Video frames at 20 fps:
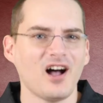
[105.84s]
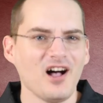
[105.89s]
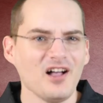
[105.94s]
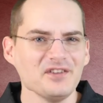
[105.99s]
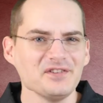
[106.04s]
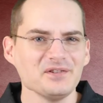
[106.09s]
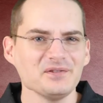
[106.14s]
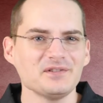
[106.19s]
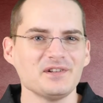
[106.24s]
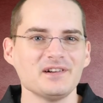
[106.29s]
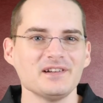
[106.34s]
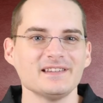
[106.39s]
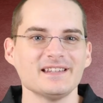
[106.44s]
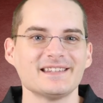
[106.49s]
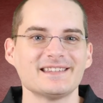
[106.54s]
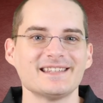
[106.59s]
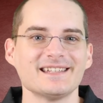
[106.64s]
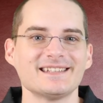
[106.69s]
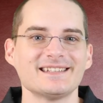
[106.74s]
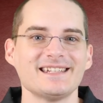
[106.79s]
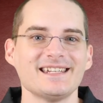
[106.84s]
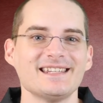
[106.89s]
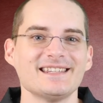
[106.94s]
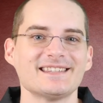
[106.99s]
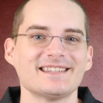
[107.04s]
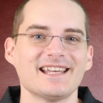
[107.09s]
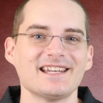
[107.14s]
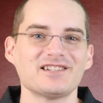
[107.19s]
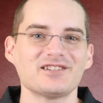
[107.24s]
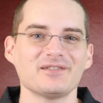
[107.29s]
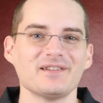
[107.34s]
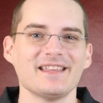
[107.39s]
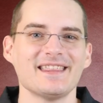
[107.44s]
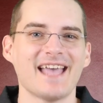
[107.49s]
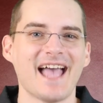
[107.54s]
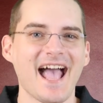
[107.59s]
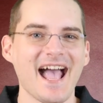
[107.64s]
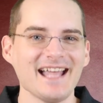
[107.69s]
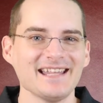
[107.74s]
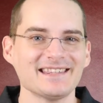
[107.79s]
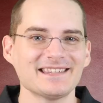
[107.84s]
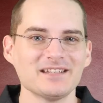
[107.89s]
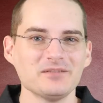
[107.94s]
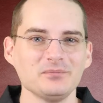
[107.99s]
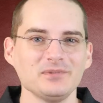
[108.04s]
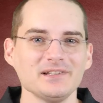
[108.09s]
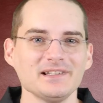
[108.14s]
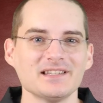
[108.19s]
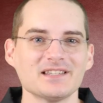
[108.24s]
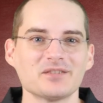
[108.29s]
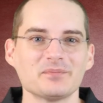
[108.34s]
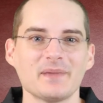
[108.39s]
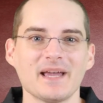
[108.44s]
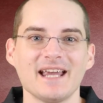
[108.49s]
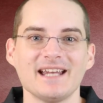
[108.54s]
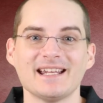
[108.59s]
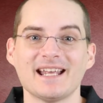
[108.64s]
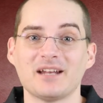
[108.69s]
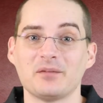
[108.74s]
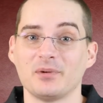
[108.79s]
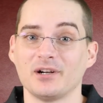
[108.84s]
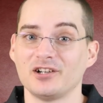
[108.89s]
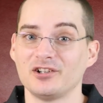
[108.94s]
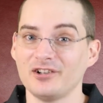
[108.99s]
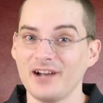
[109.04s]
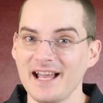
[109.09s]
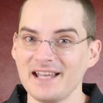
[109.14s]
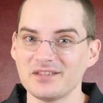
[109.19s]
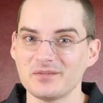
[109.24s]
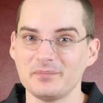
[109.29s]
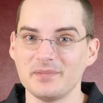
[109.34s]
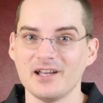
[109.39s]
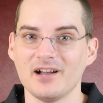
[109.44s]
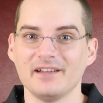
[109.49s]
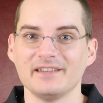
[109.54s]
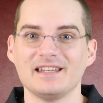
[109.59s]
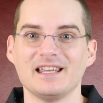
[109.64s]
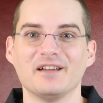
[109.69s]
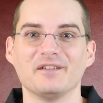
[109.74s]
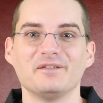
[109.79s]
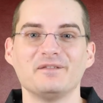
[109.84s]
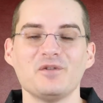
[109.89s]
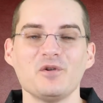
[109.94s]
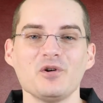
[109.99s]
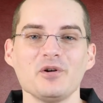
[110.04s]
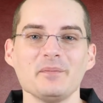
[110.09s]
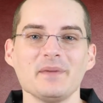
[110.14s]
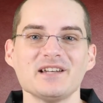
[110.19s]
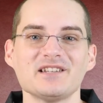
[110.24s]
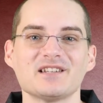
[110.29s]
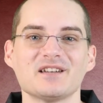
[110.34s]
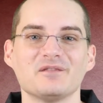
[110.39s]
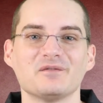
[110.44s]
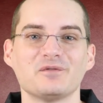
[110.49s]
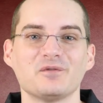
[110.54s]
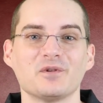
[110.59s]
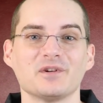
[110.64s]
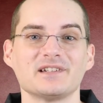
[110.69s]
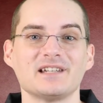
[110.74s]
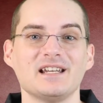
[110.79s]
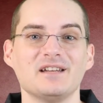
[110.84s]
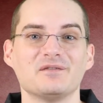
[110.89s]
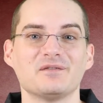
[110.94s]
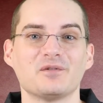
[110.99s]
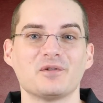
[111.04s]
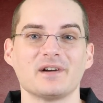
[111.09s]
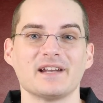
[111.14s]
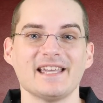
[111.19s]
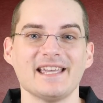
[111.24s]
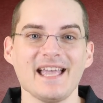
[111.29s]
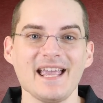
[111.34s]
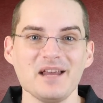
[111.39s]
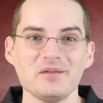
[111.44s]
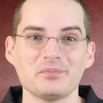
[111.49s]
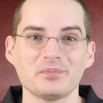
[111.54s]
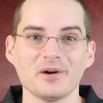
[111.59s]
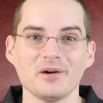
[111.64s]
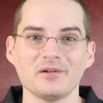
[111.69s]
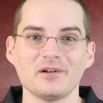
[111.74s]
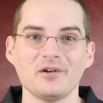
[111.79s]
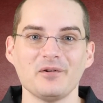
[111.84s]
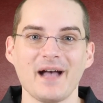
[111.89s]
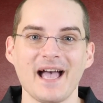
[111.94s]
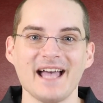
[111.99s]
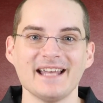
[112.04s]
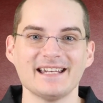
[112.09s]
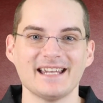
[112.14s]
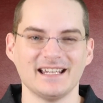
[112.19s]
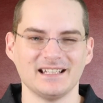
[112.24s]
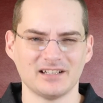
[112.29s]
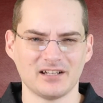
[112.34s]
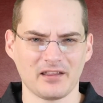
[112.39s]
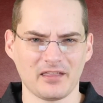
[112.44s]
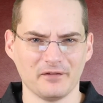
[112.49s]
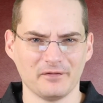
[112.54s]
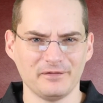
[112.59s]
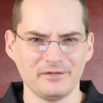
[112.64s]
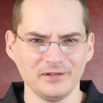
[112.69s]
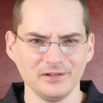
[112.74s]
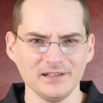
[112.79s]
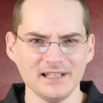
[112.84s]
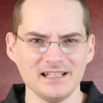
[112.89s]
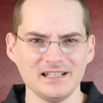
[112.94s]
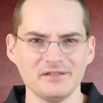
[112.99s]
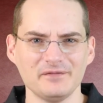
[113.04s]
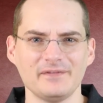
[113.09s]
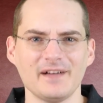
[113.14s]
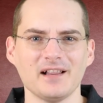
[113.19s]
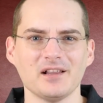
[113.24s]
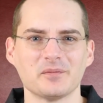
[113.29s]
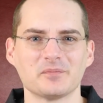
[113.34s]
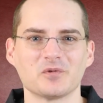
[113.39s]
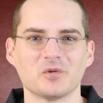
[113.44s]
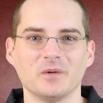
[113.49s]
also during the 16th century, the @ symbol in Spain had progressed beyond the aforementioned 1448 proto-@ into the fully developed